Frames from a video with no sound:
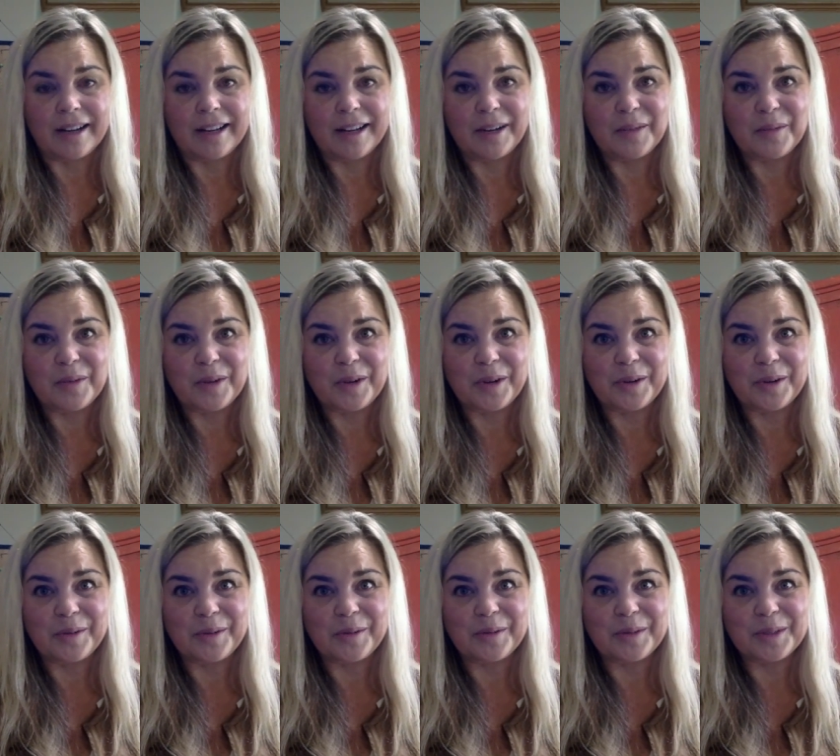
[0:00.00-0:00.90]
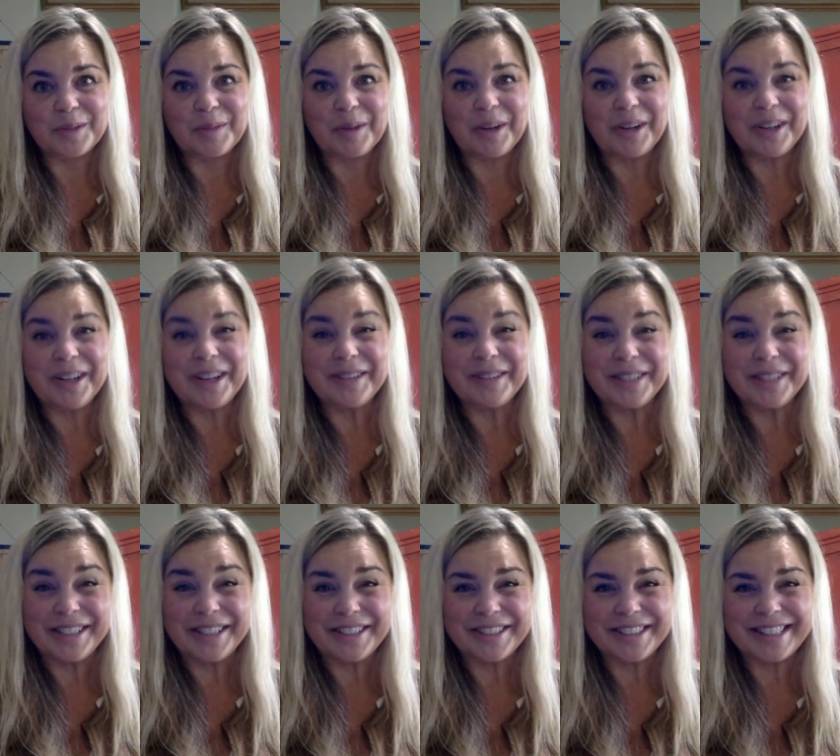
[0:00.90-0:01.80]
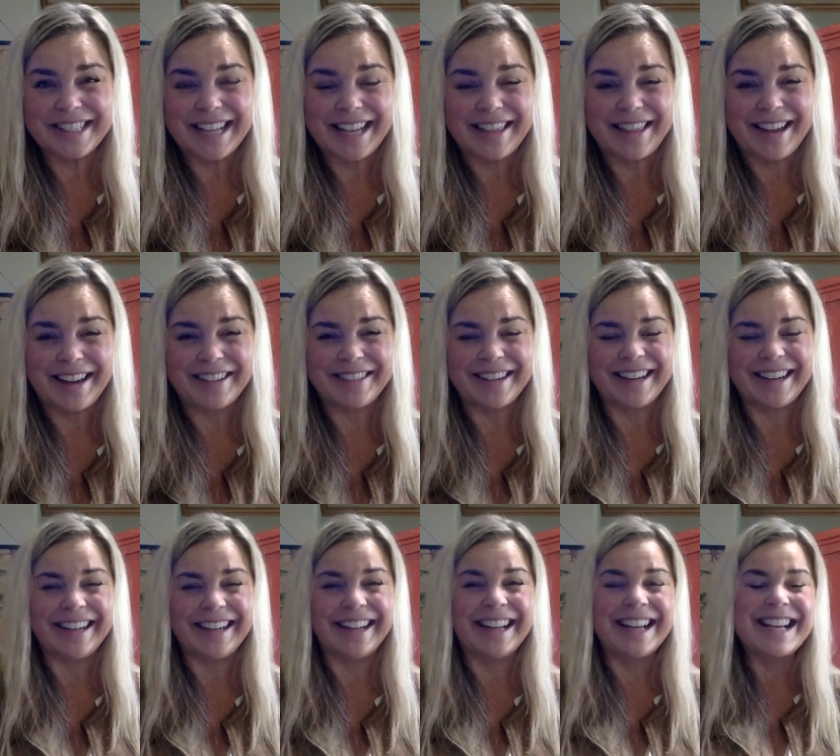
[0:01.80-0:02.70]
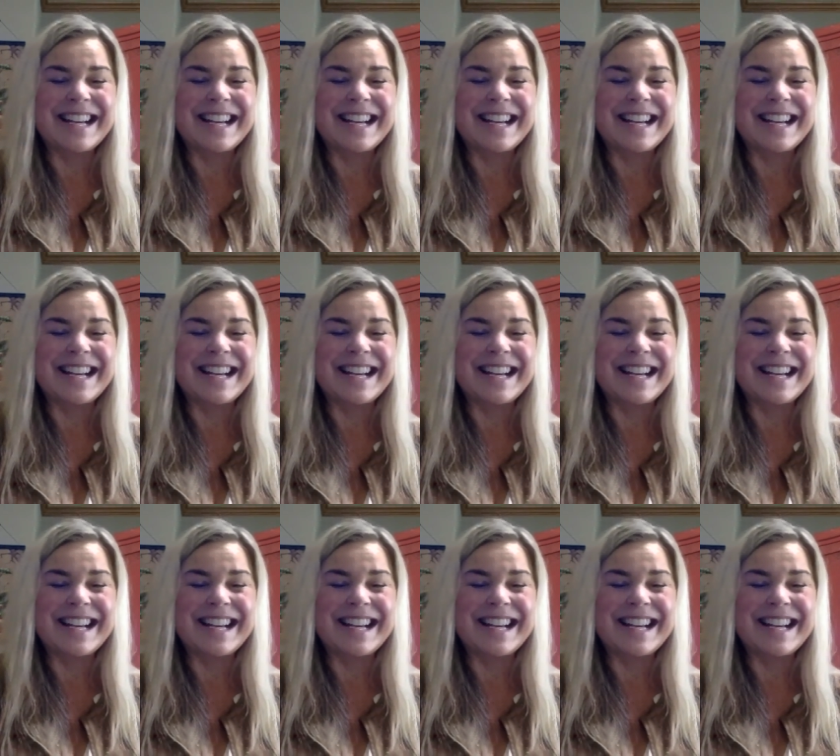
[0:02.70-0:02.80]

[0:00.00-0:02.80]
And we're smart enough to understand that, right?